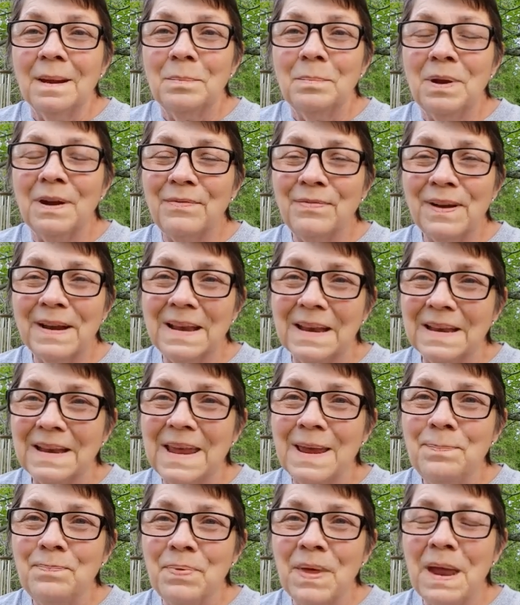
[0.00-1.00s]
But if I can
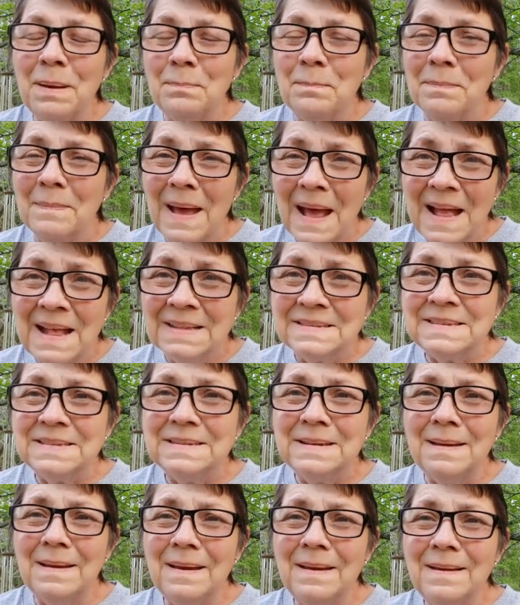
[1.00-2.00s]
keep that
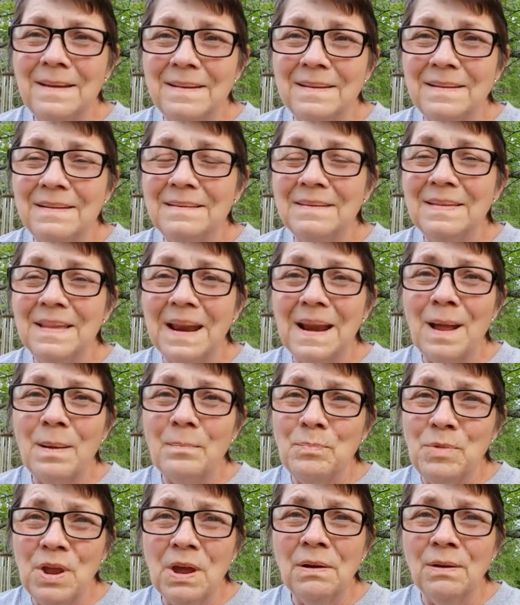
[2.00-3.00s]
mindset that
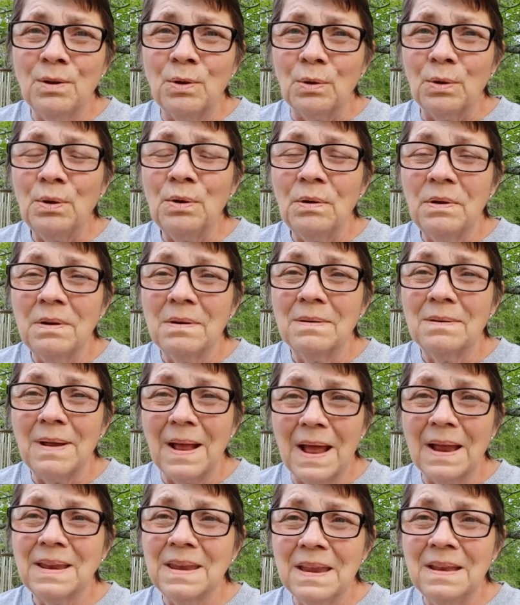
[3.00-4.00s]
I'm younger,
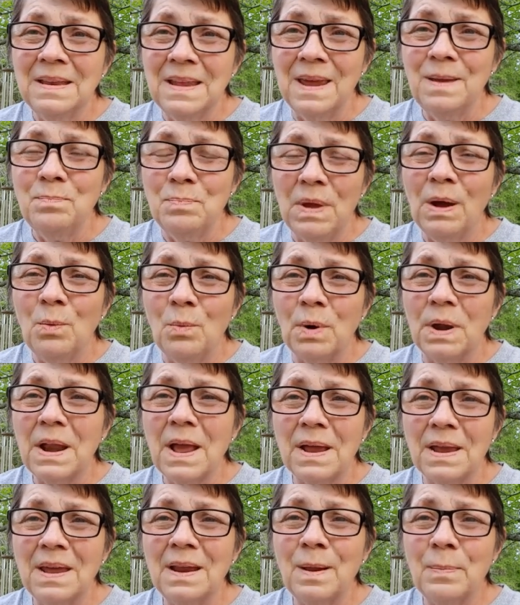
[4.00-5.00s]
I can keep going.
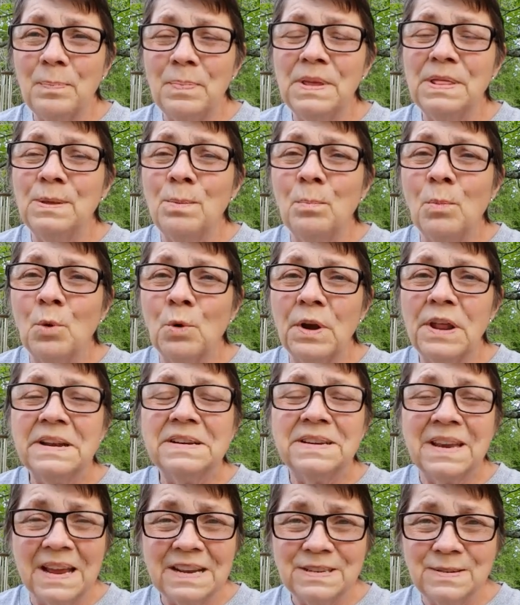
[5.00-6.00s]
I get up in the morning.
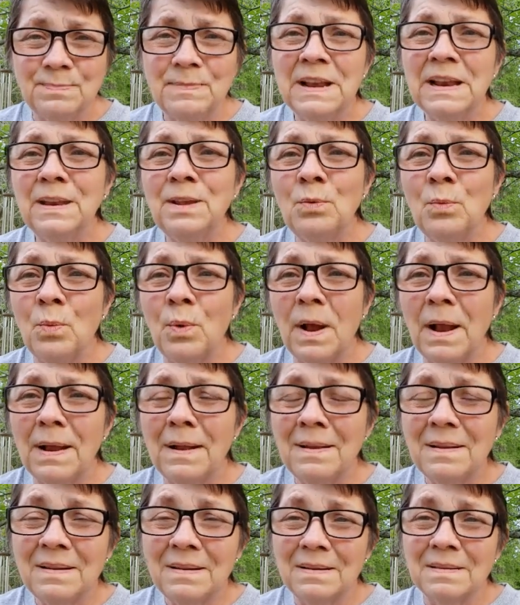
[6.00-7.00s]
It takes me a little
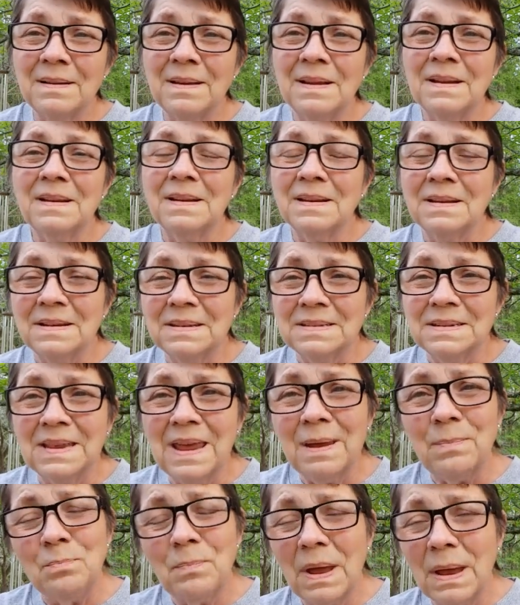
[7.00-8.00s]
while to
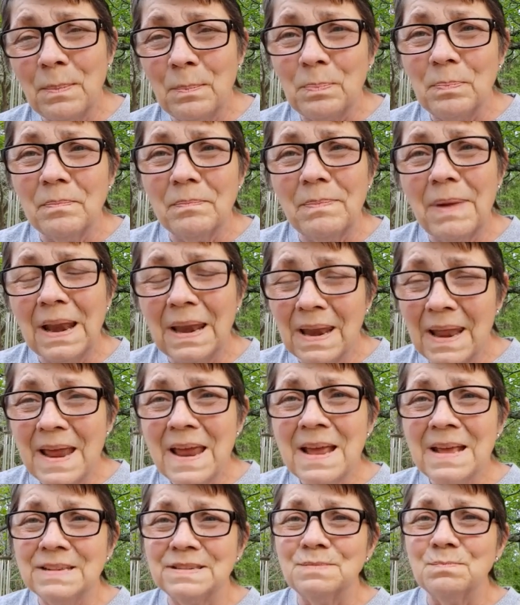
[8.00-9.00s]
get my, my
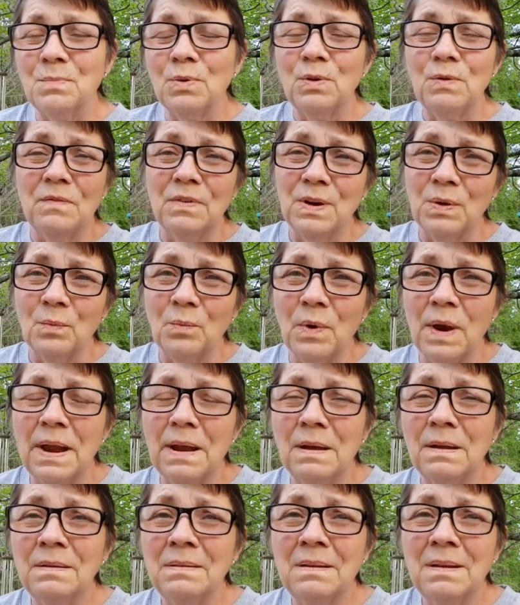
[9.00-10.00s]
legs moving
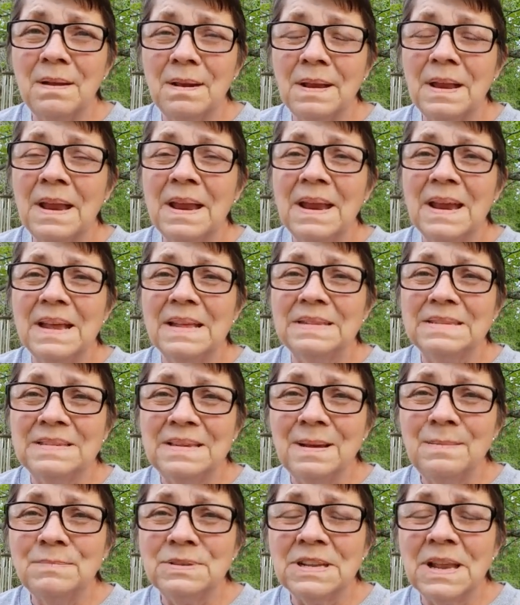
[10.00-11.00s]
around. It
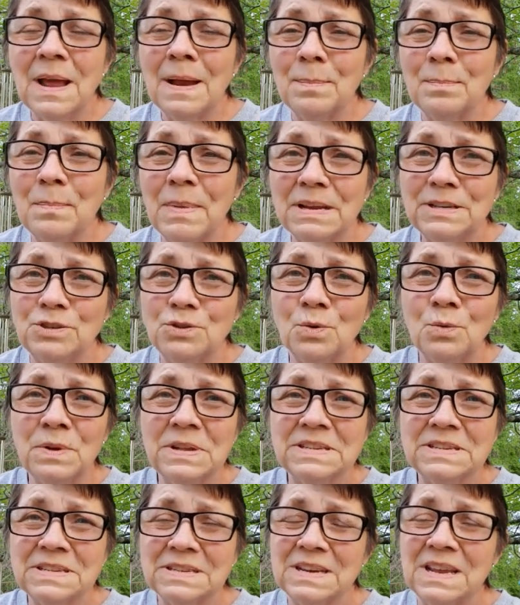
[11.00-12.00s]
seems like my
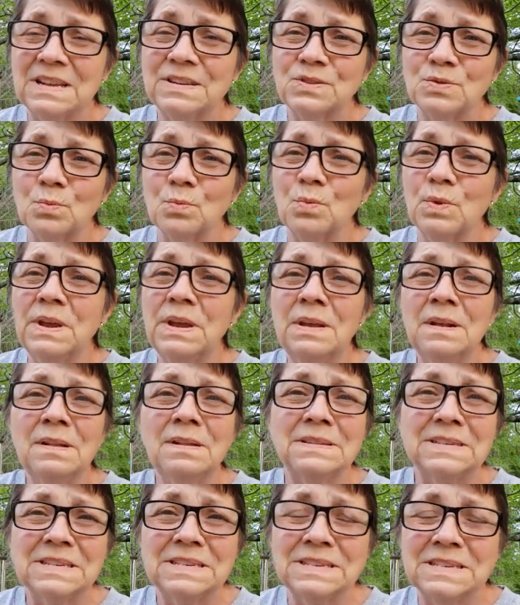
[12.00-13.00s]
joints gets
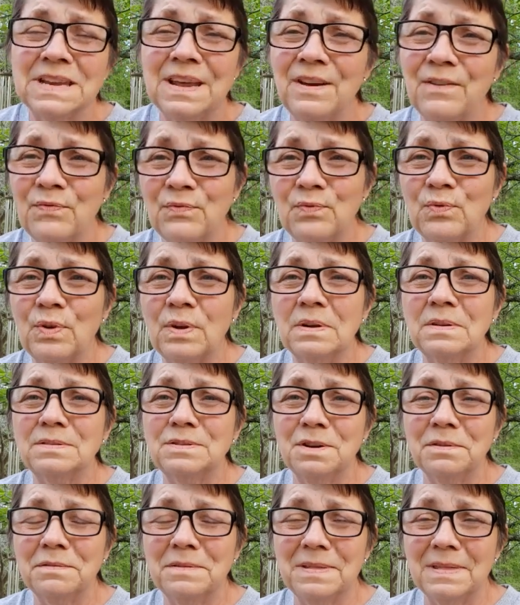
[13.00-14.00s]
real stiff
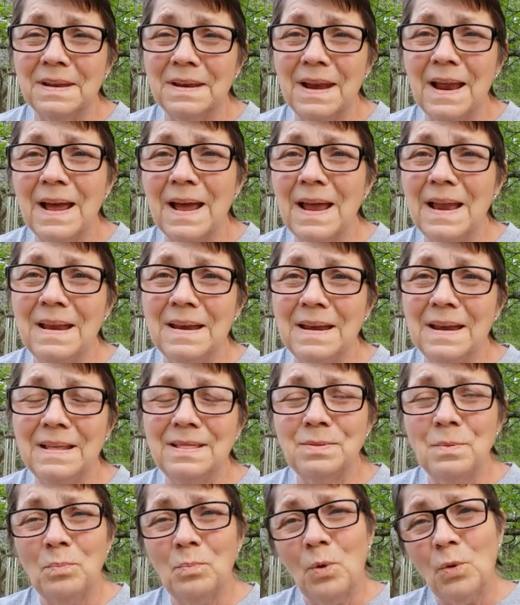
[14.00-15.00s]
during the night and
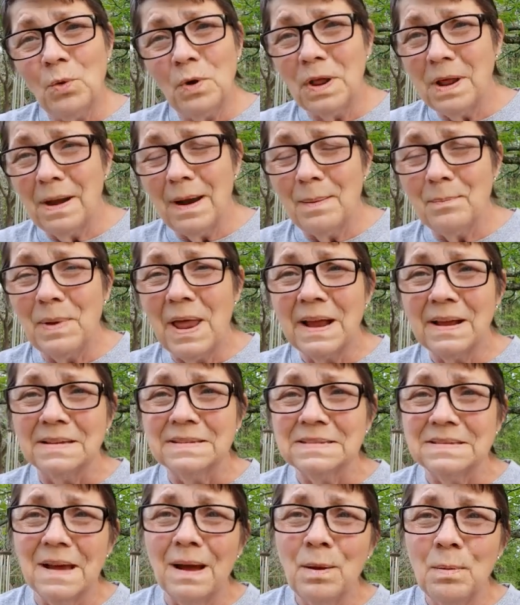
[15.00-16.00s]
in the morning I'm like
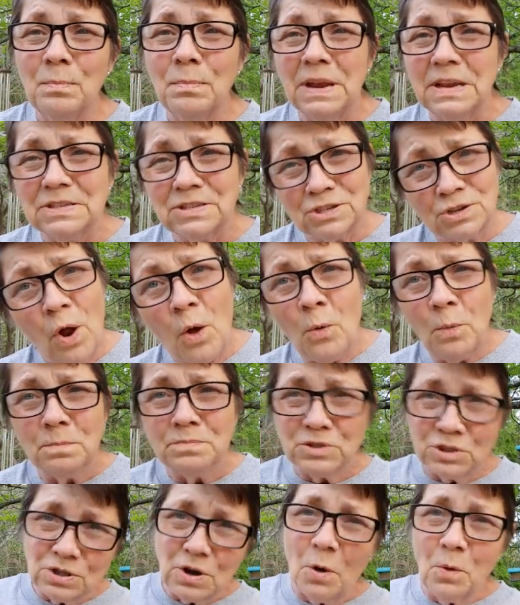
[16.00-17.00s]
a zombie
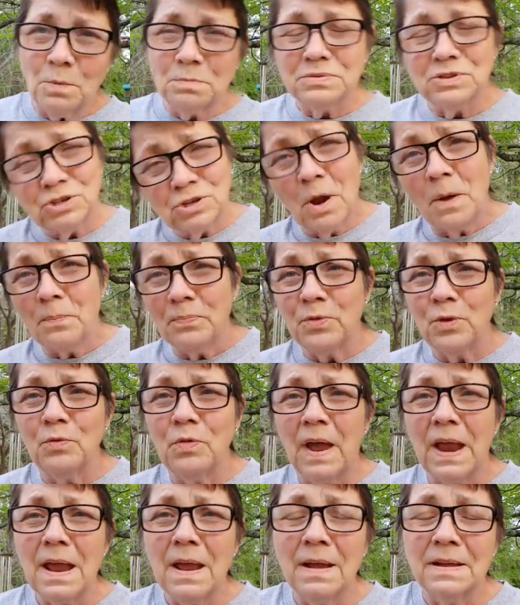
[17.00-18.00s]
stomp stomp stomp through
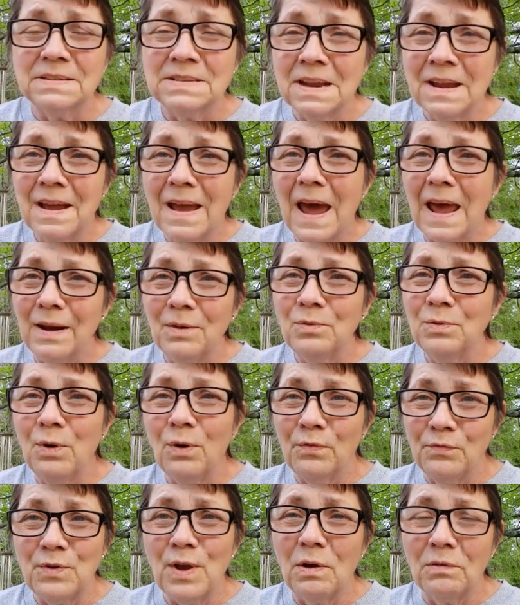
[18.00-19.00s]
the house I don't
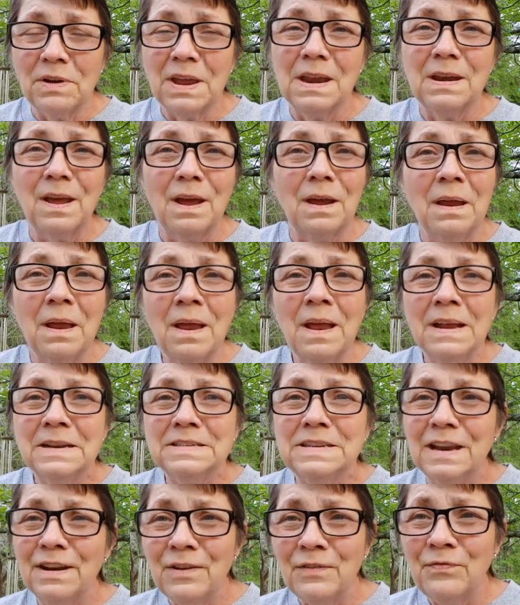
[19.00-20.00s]
know if y'all can
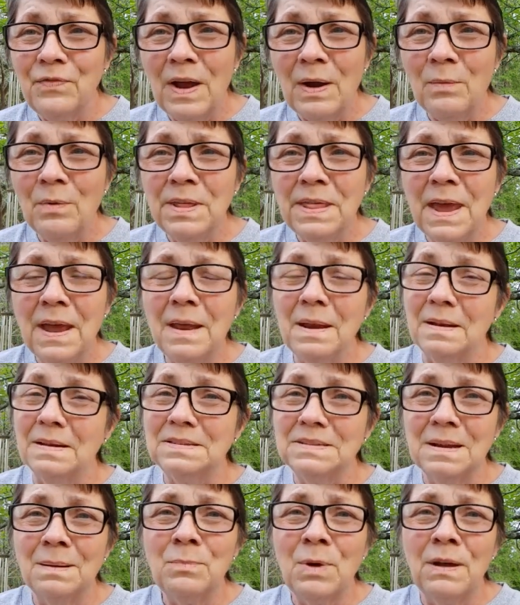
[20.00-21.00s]
identify with that
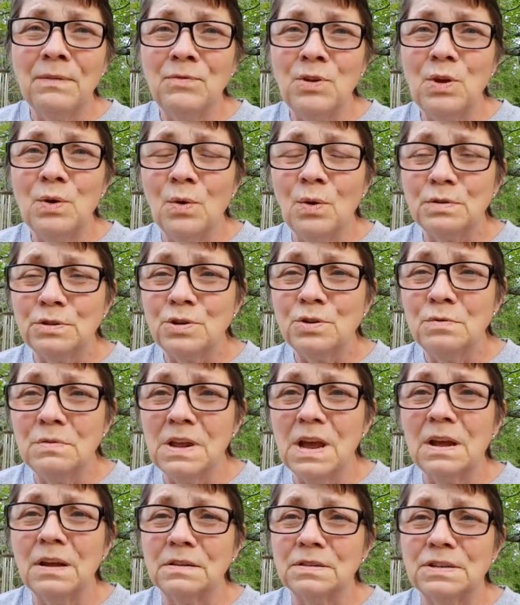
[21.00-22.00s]
some of you are too
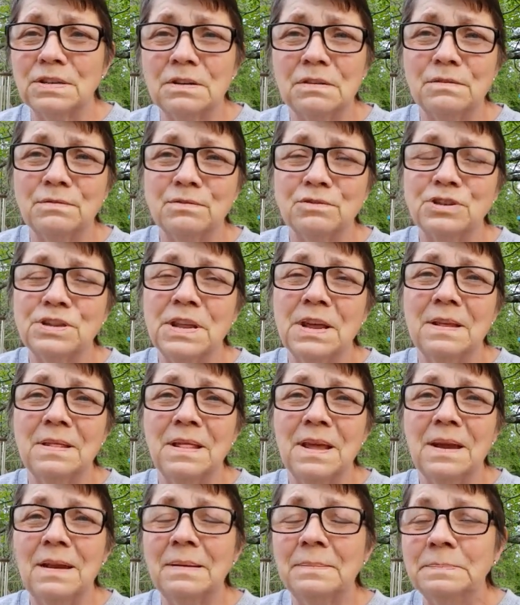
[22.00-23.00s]
young to
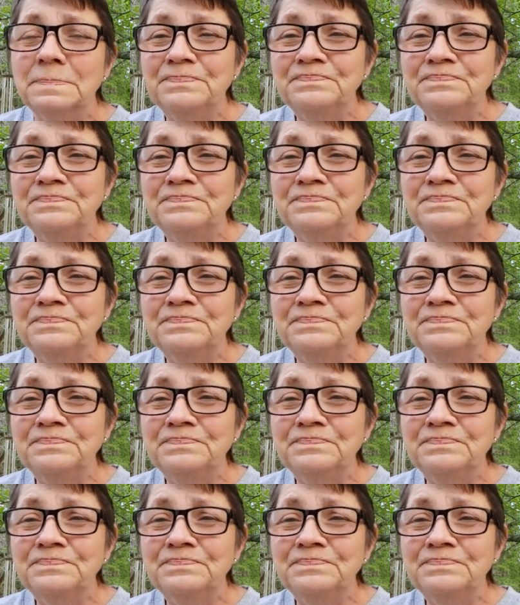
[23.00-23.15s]
understand that